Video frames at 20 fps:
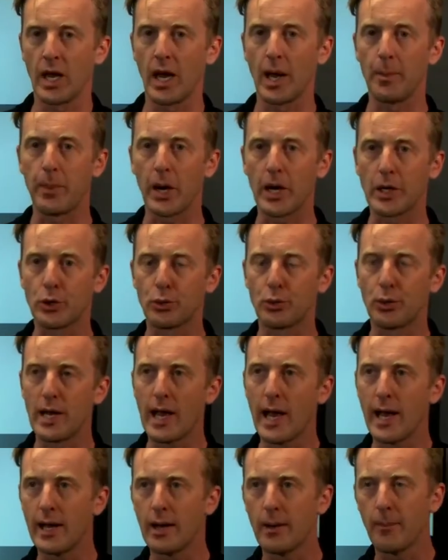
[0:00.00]
And by
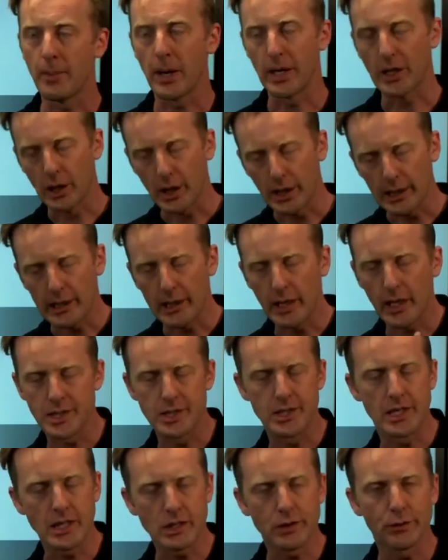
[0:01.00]
clearly
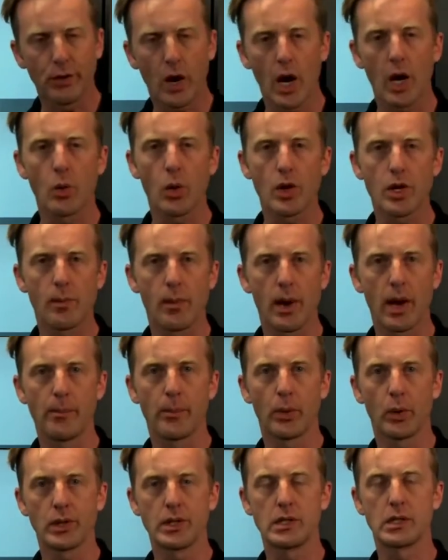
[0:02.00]
identifying what your main
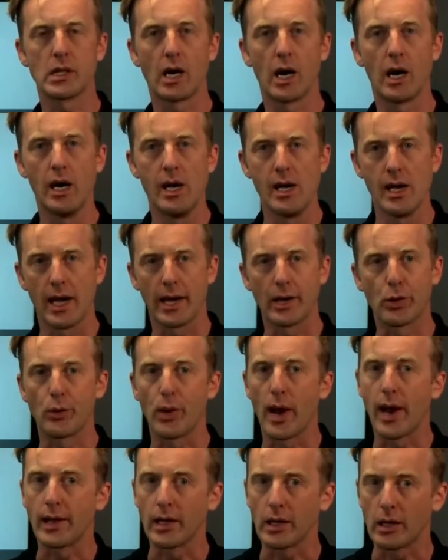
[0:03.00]
points are and
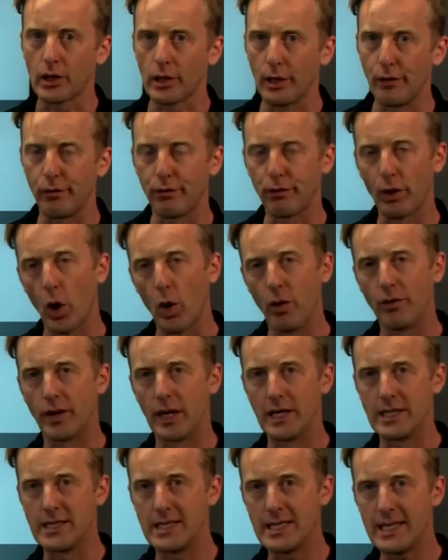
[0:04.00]
creating a clear flow of
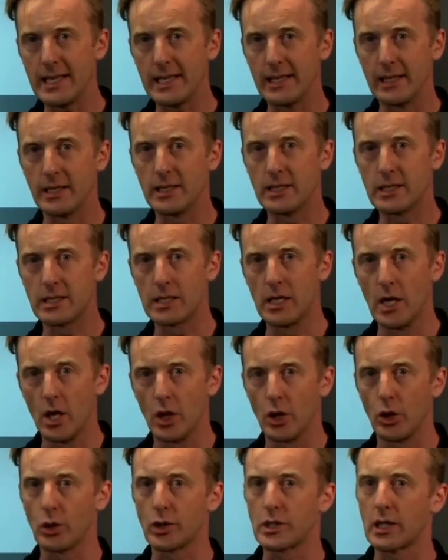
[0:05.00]
ideas,
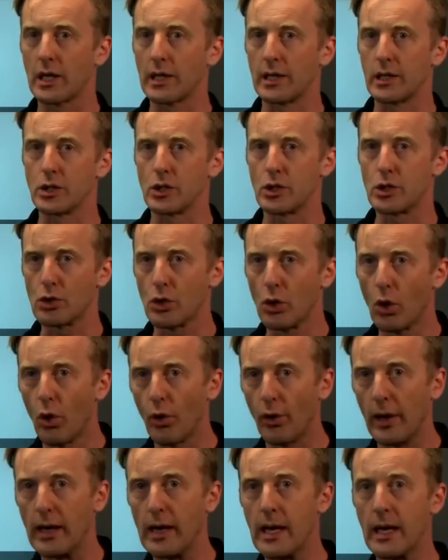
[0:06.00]
you're telling a
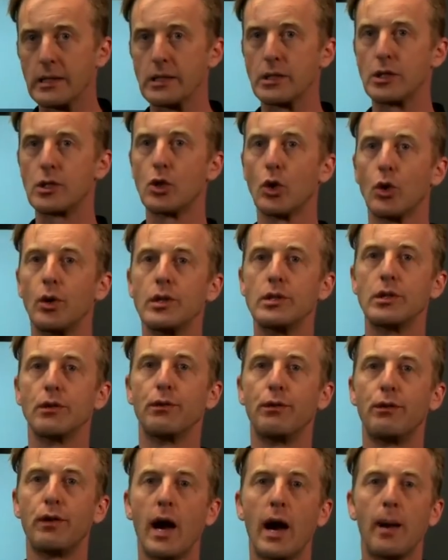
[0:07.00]
story, and stories are
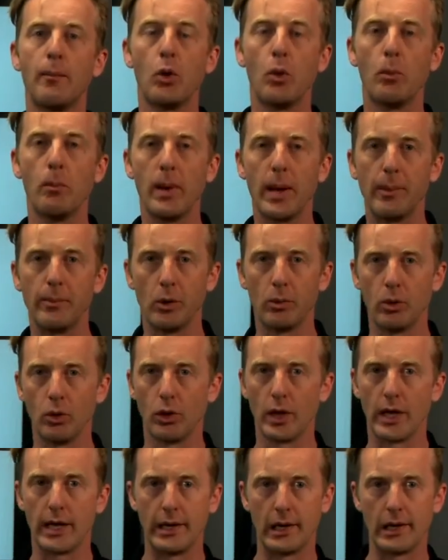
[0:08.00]
far more
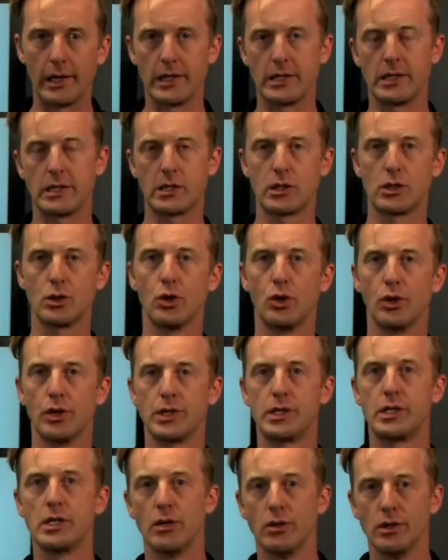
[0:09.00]
memorable than lists or
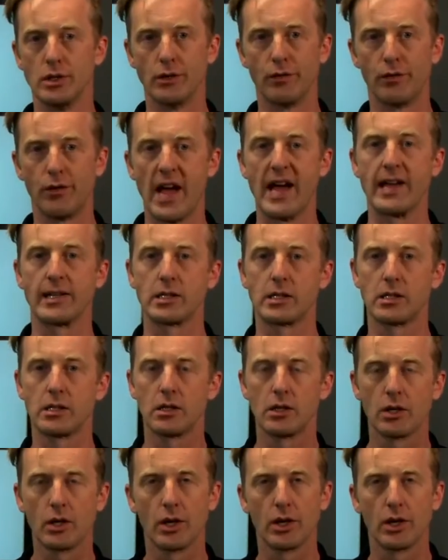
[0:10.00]
a series of facts.